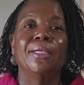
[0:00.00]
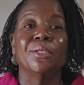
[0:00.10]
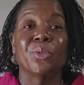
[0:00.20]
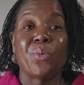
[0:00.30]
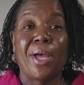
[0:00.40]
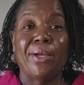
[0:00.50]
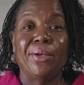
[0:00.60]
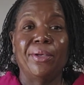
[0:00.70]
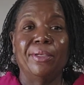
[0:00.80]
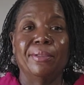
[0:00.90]

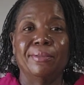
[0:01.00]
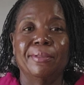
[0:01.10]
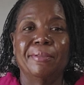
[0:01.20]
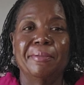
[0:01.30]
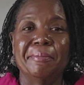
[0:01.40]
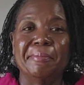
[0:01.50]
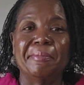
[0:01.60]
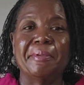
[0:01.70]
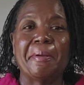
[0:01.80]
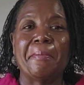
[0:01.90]
swagger,
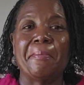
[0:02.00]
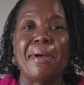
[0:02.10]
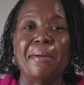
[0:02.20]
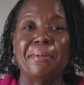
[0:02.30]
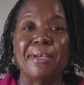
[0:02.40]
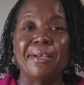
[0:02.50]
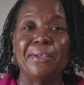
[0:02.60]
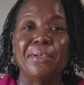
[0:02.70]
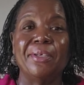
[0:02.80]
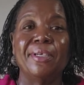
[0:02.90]
pop of
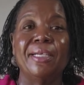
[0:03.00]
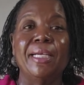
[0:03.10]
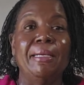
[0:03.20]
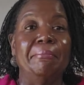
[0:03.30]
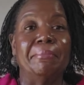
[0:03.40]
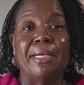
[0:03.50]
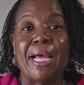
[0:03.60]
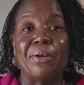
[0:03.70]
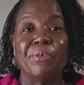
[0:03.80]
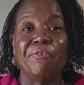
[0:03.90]
color. And
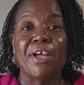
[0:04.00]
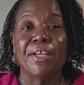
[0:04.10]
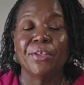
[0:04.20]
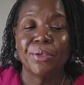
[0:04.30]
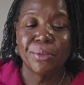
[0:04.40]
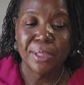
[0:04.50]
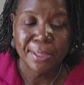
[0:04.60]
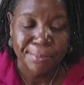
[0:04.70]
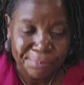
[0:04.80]
how do we find those?